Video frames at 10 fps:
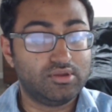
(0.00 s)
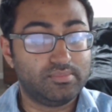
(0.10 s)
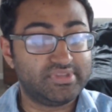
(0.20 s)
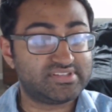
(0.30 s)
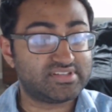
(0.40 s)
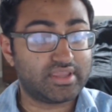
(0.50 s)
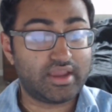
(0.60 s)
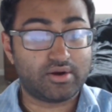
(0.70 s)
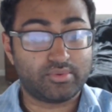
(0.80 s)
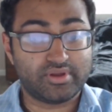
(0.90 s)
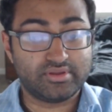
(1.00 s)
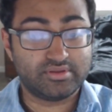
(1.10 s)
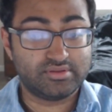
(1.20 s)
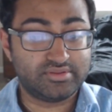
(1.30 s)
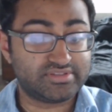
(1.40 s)
Mr. Carraway,
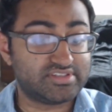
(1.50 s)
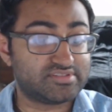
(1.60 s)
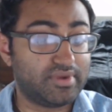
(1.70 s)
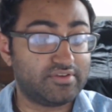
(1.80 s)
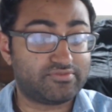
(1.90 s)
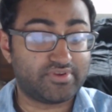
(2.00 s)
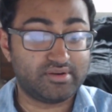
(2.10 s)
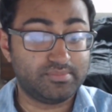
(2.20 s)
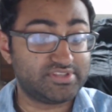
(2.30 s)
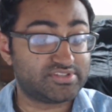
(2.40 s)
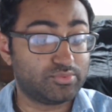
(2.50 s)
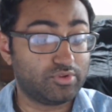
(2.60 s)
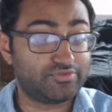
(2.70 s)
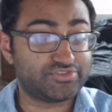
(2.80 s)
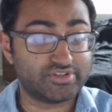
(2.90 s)
this is my friend Mr.
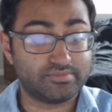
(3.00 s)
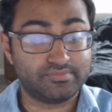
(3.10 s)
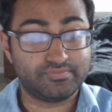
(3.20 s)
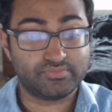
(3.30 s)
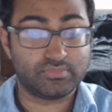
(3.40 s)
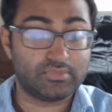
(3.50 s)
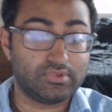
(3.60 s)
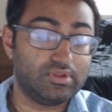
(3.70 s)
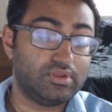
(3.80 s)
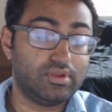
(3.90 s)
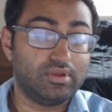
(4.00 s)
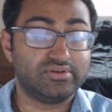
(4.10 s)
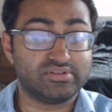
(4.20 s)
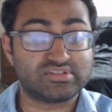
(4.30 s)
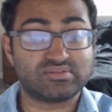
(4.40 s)
Wolfshiem.
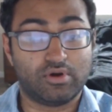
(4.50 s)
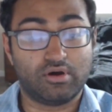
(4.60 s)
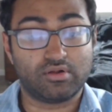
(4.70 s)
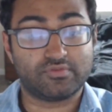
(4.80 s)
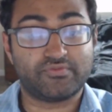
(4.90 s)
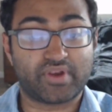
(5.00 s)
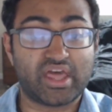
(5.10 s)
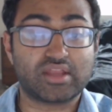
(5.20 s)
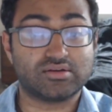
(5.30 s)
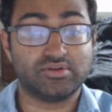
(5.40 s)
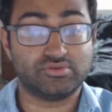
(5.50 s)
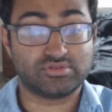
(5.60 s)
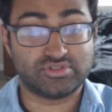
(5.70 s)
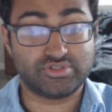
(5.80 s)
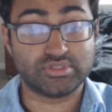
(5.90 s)
A small, flat nosed
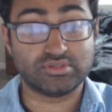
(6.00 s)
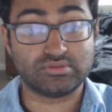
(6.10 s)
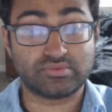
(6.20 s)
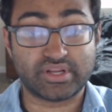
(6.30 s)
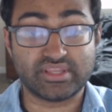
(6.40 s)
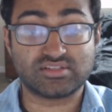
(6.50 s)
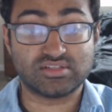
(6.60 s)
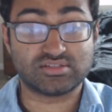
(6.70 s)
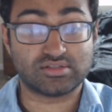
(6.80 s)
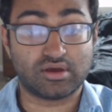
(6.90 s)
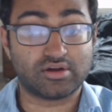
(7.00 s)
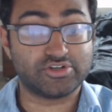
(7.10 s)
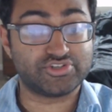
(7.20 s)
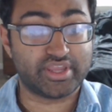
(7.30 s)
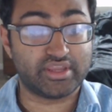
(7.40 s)
Jew raised his
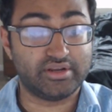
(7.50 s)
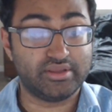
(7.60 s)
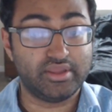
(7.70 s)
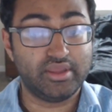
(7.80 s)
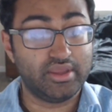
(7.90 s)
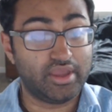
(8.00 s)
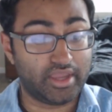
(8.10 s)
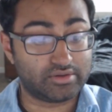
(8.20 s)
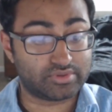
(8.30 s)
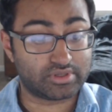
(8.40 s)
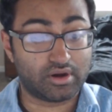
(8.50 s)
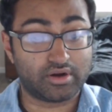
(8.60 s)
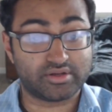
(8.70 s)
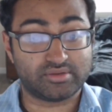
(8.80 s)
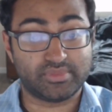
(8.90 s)
large head and
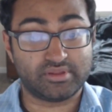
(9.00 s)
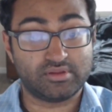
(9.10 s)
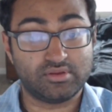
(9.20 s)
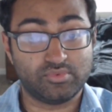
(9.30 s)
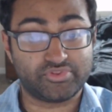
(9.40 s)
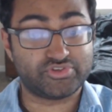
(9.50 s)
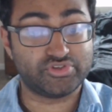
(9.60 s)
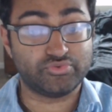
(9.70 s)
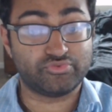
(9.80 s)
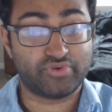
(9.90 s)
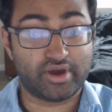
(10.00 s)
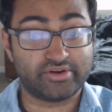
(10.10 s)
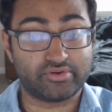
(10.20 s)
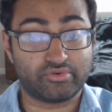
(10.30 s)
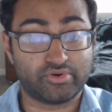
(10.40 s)
regarded me with two
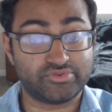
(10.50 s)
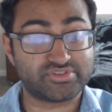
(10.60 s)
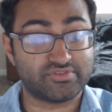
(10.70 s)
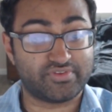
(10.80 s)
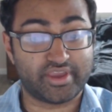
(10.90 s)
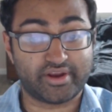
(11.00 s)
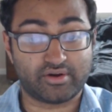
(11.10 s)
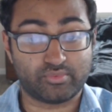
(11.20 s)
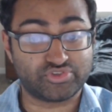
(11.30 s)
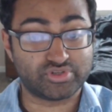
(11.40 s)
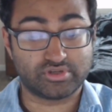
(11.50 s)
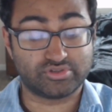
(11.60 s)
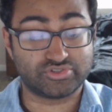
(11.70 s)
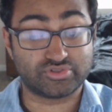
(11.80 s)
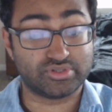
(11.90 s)
fine growths of hair which
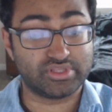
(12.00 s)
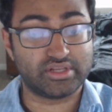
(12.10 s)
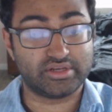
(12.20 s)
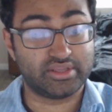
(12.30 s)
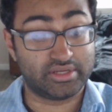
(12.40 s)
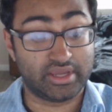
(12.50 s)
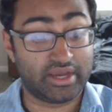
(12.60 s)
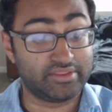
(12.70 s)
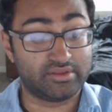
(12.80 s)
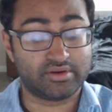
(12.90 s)
luxuriated in either